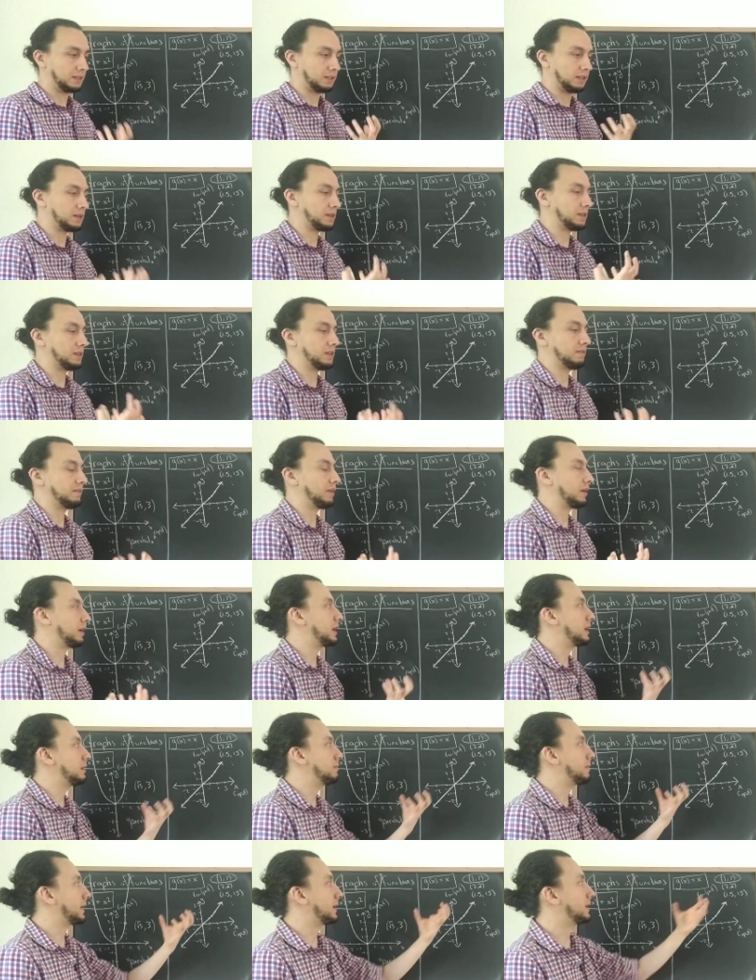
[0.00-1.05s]
clunky,
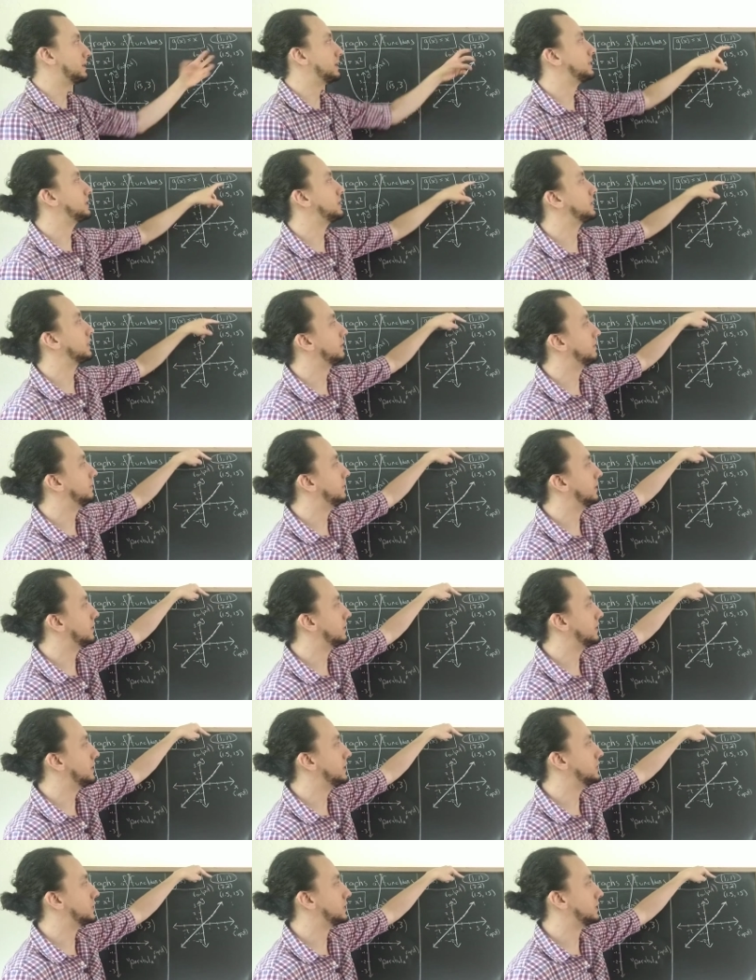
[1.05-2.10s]
very mechanistic,
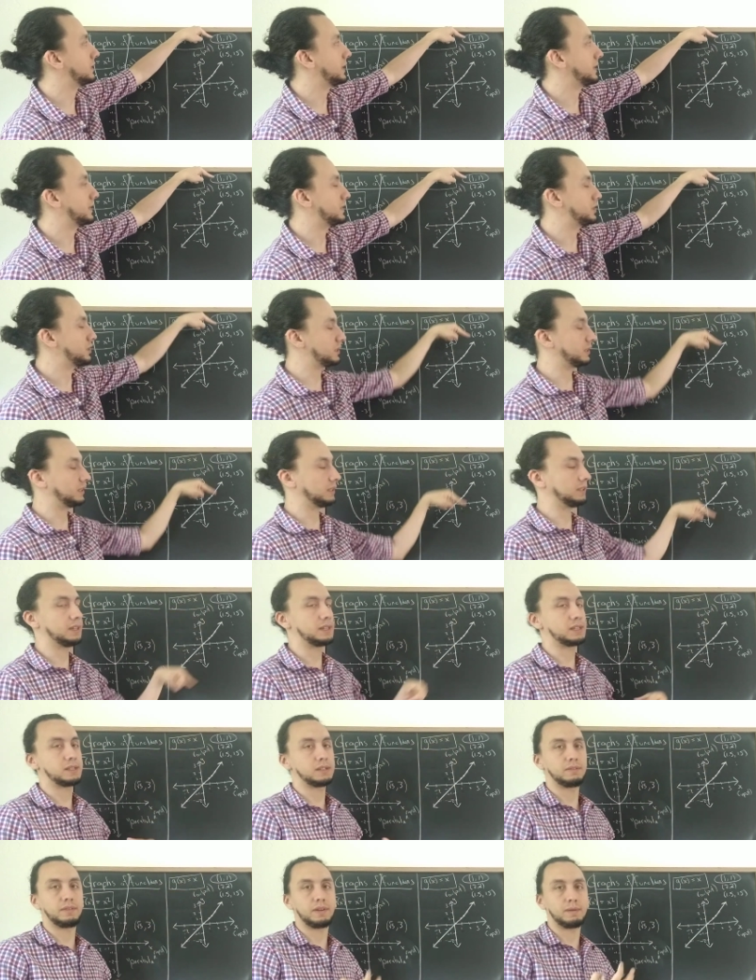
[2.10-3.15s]
very just like just a
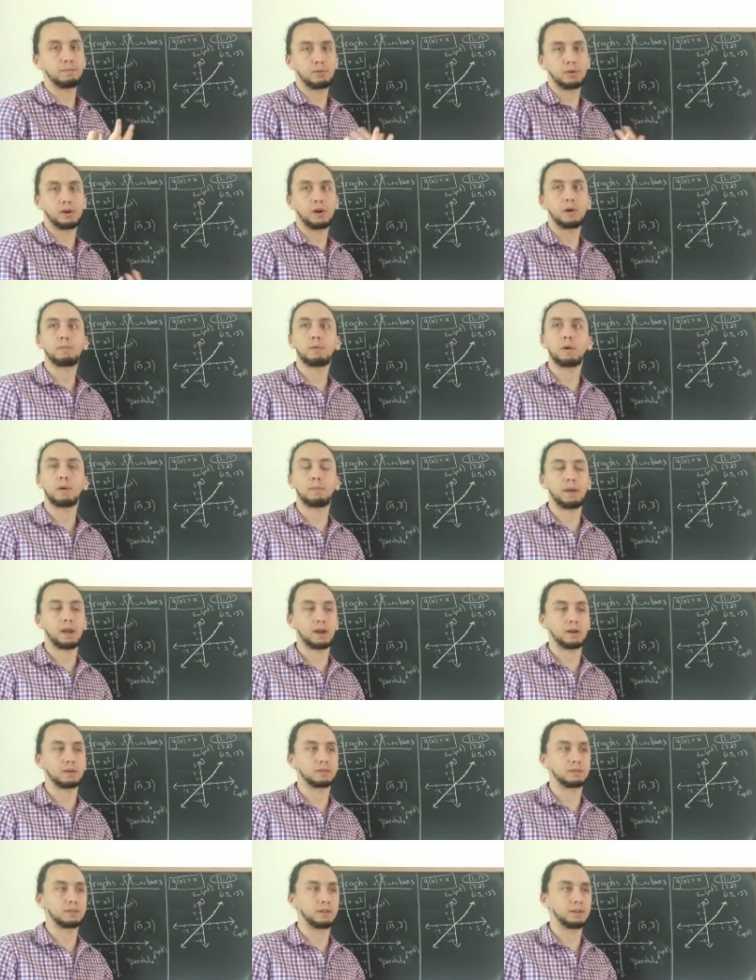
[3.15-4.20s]
list of input-output
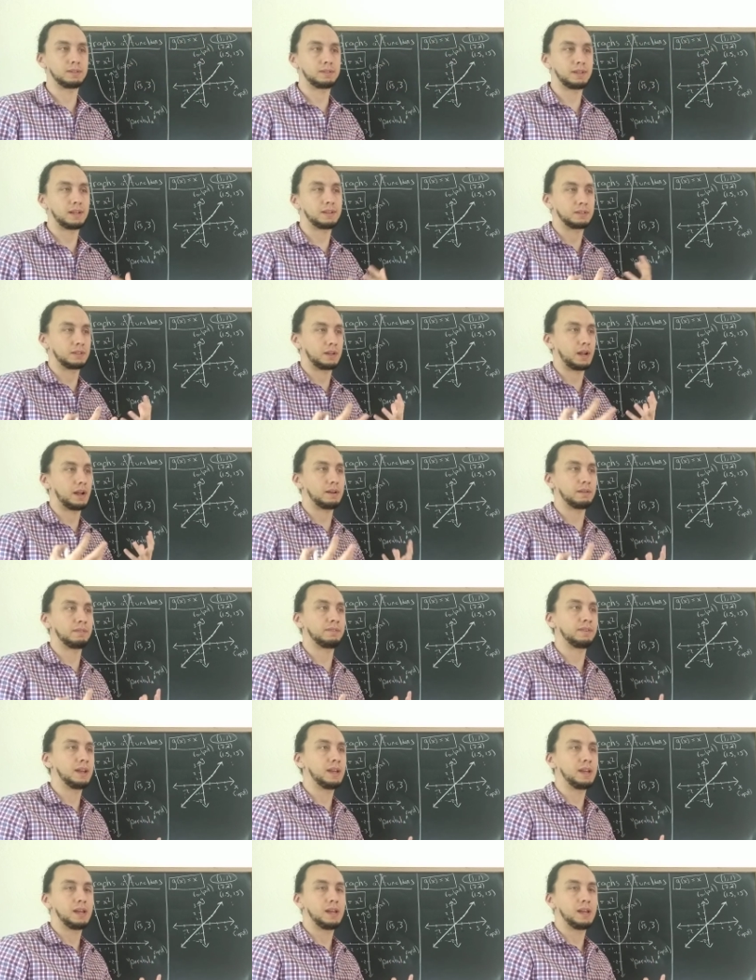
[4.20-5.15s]
pairs, in a sense kind of